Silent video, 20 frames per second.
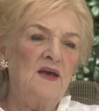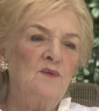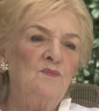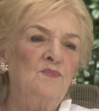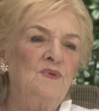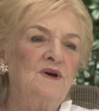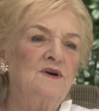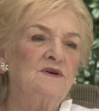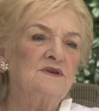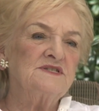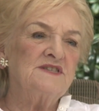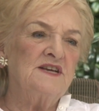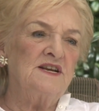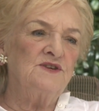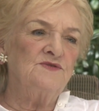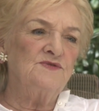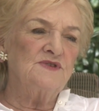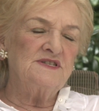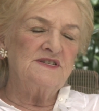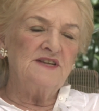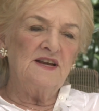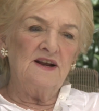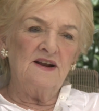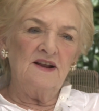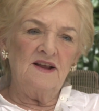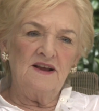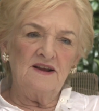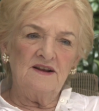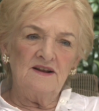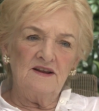Because
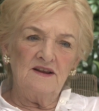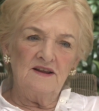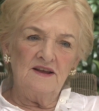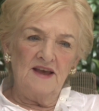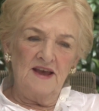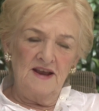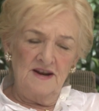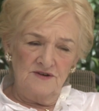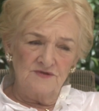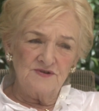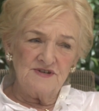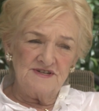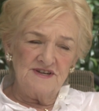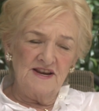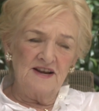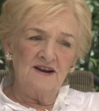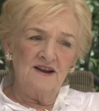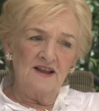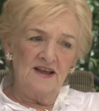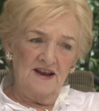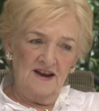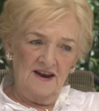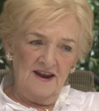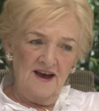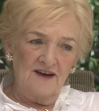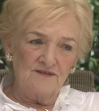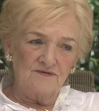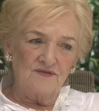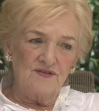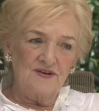interestingly
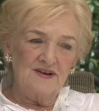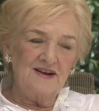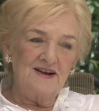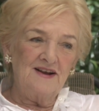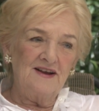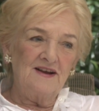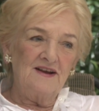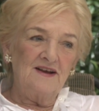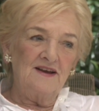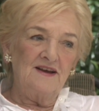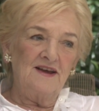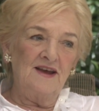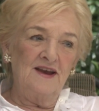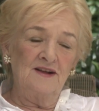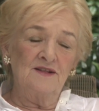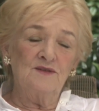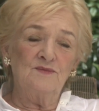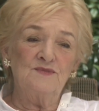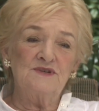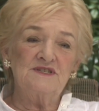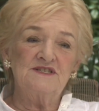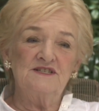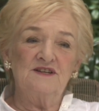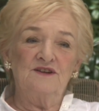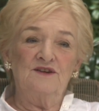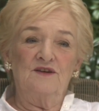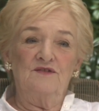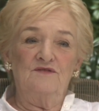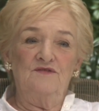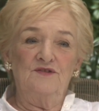enough, England was
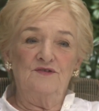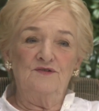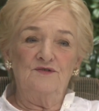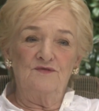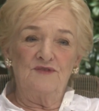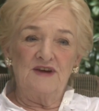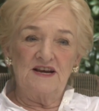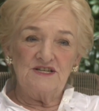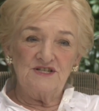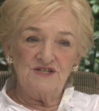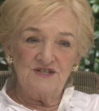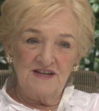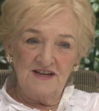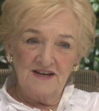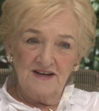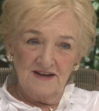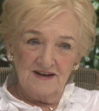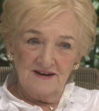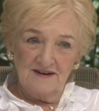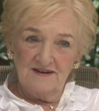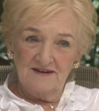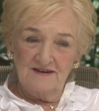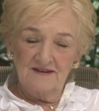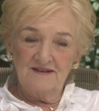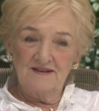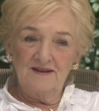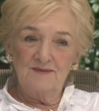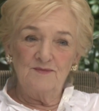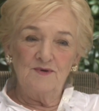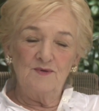still on food rationing,
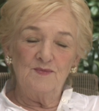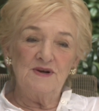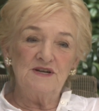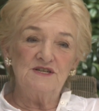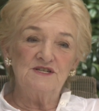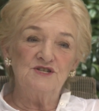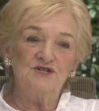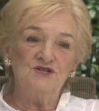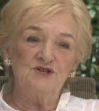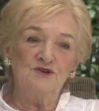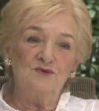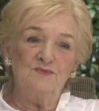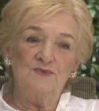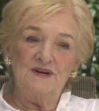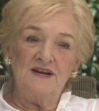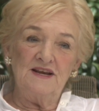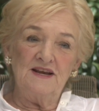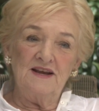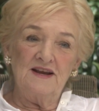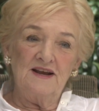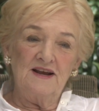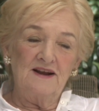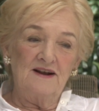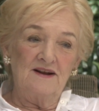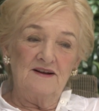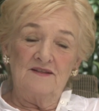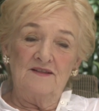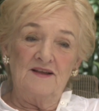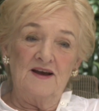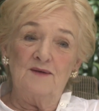and then we went to Germany.
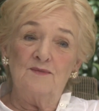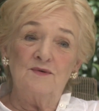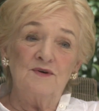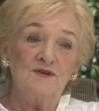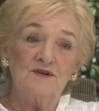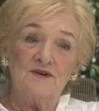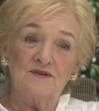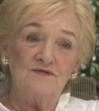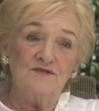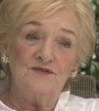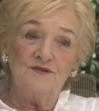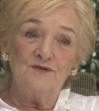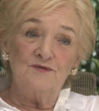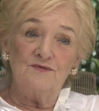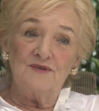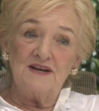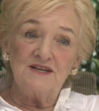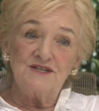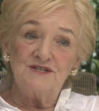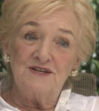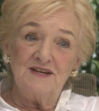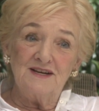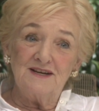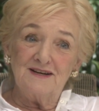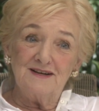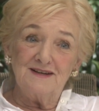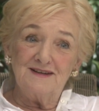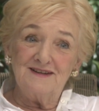They weren't on food rationing.